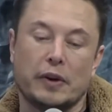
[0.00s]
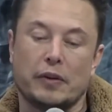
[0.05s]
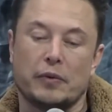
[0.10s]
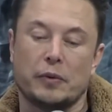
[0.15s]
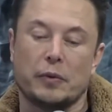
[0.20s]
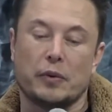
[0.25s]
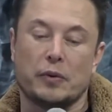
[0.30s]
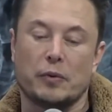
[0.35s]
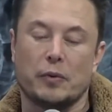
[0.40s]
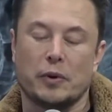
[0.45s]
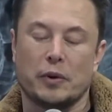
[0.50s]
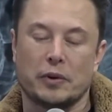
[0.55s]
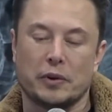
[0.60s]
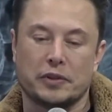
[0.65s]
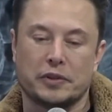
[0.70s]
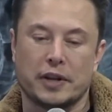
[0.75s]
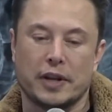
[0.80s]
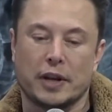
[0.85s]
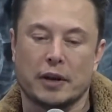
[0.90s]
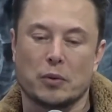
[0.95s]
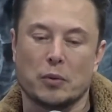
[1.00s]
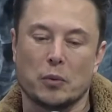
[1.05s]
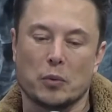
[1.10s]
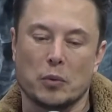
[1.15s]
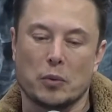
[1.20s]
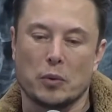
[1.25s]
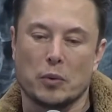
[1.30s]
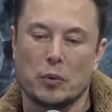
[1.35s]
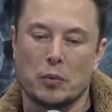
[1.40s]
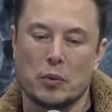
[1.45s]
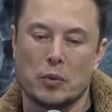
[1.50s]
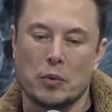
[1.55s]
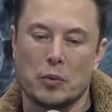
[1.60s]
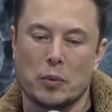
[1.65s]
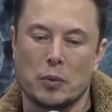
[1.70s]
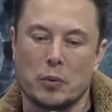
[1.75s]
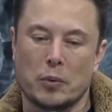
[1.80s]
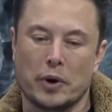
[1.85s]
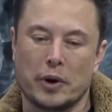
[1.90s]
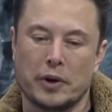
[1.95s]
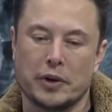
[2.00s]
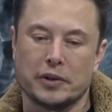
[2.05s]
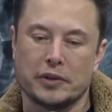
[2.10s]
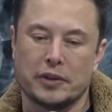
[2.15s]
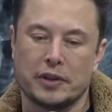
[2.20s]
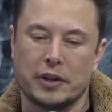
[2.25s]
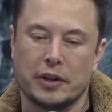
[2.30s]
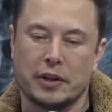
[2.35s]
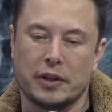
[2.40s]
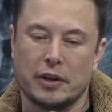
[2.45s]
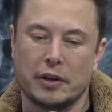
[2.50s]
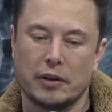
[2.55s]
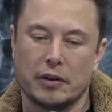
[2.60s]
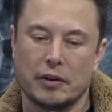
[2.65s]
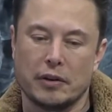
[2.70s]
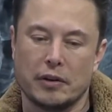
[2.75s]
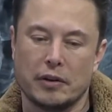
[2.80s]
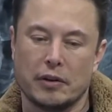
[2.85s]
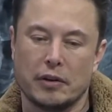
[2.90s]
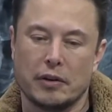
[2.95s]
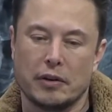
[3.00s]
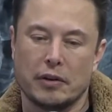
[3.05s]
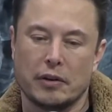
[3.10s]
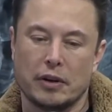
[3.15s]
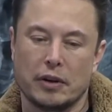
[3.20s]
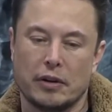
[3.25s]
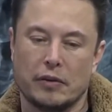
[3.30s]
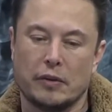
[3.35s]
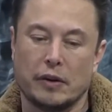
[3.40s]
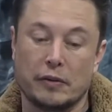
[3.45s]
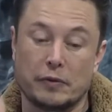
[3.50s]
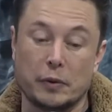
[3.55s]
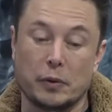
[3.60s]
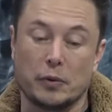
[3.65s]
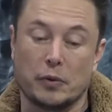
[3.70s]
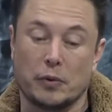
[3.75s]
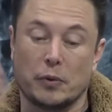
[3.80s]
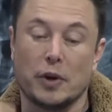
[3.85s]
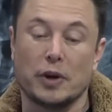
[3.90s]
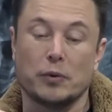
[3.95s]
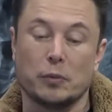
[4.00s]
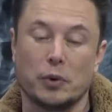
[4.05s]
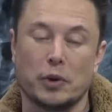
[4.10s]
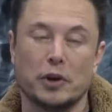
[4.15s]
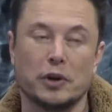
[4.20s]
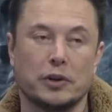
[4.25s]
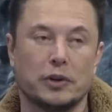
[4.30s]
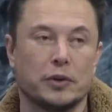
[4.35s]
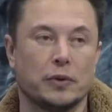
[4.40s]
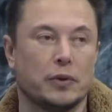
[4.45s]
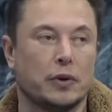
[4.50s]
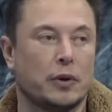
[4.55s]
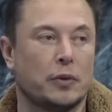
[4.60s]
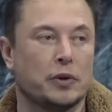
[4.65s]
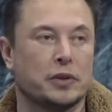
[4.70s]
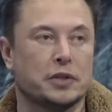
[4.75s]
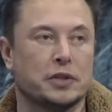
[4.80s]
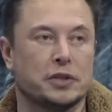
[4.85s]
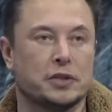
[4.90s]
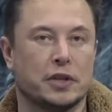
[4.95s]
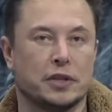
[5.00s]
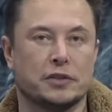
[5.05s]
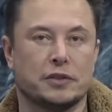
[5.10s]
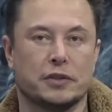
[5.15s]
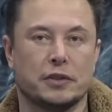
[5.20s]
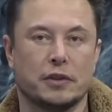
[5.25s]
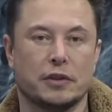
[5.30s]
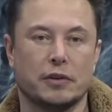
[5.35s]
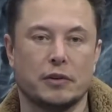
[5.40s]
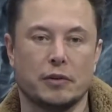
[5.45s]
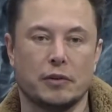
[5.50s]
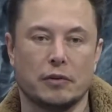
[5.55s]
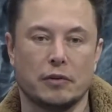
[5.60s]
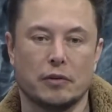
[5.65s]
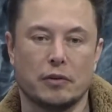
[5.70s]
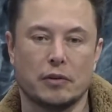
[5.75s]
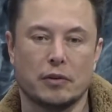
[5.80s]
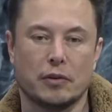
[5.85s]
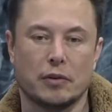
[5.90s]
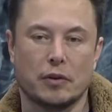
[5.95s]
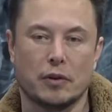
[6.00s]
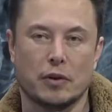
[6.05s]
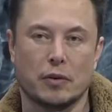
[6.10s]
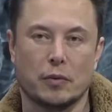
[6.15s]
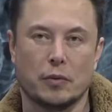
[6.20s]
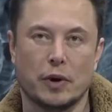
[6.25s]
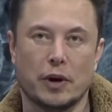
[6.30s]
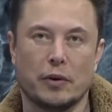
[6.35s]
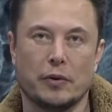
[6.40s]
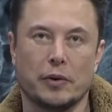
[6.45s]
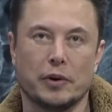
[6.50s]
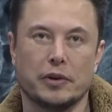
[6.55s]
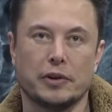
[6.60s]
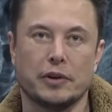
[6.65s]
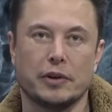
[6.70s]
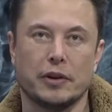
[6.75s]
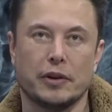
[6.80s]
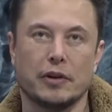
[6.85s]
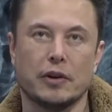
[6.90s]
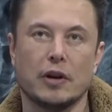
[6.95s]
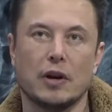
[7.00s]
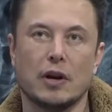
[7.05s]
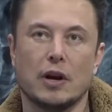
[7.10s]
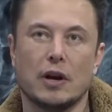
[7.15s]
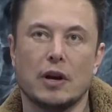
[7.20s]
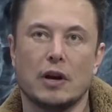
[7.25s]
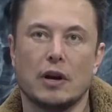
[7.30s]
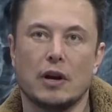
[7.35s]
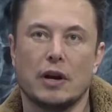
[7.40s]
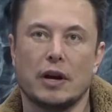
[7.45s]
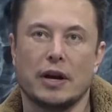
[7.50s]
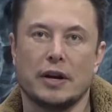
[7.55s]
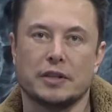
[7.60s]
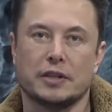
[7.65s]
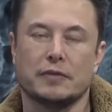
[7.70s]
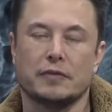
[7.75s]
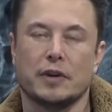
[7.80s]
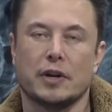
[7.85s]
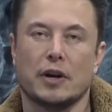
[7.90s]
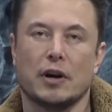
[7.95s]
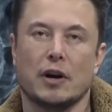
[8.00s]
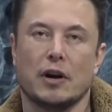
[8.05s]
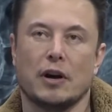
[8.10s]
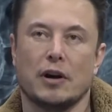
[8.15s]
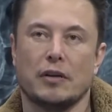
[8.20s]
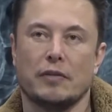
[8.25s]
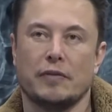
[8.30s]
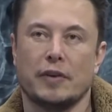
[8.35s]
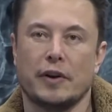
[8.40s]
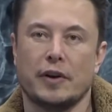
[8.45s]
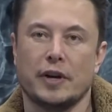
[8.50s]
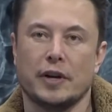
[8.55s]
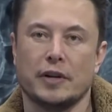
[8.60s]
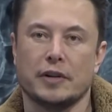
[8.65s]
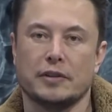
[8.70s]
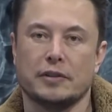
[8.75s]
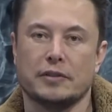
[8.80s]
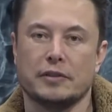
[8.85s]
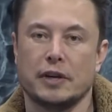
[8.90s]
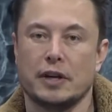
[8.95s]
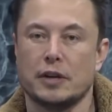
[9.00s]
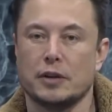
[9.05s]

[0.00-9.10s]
you wanted to say, like, where is the if one were to do a risk-adjusted rate of return estimate on various